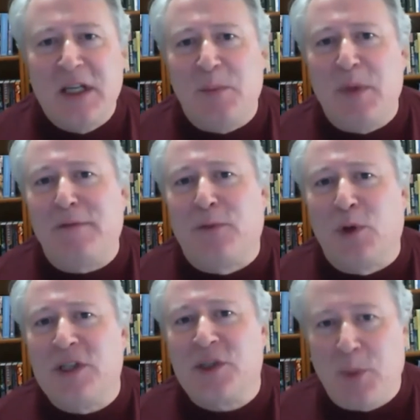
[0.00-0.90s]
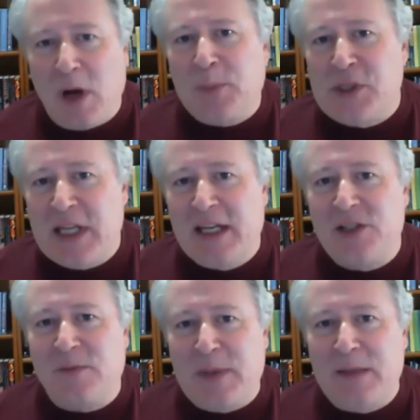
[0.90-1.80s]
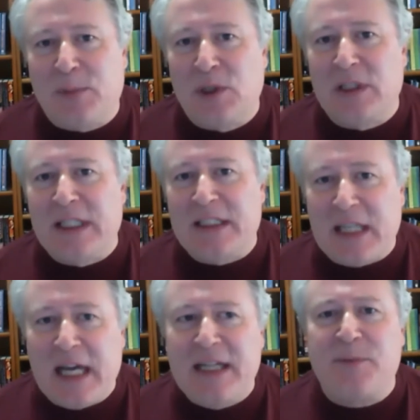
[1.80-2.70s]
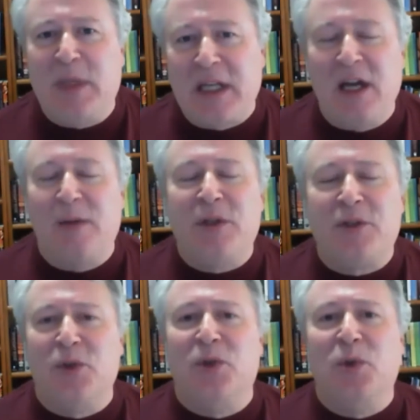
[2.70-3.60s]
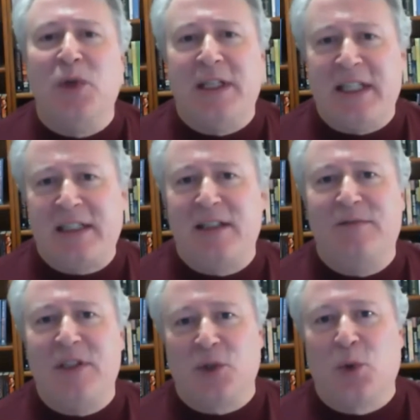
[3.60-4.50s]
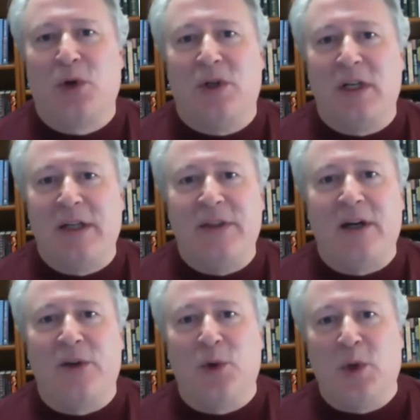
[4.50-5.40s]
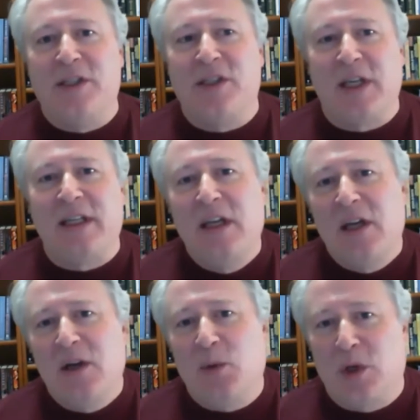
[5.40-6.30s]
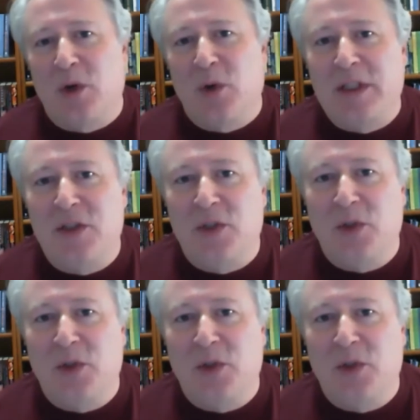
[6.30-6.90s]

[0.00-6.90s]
But for a small percentage of people, it does become a true addictive disorder, and they're the ones that we're going to